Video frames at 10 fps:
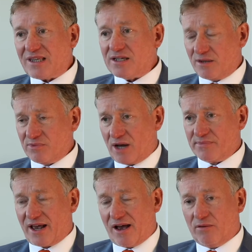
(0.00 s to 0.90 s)
sometimes
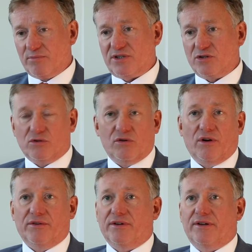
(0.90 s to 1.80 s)
it helps to draw
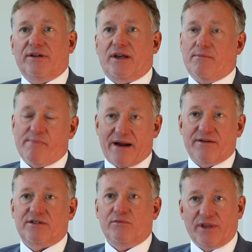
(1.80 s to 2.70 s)
on
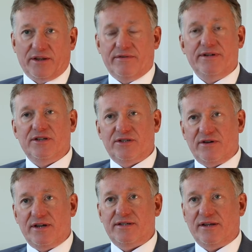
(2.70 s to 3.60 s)
comparison with other
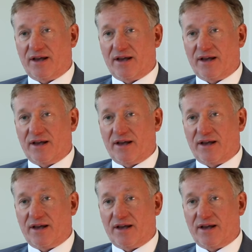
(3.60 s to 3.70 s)
industries,